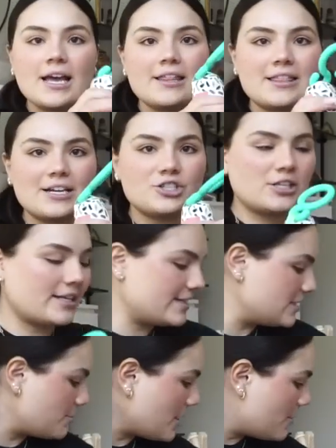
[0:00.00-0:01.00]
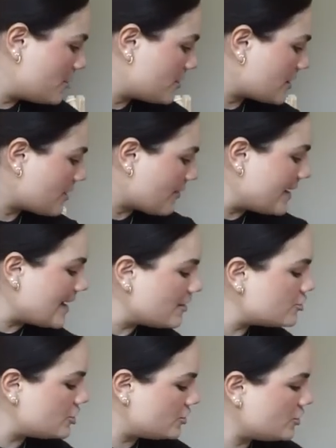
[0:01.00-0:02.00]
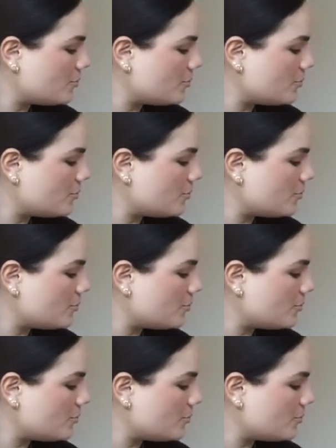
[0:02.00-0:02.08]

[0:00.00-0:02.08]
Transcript: that she likes to play with. Like right now she's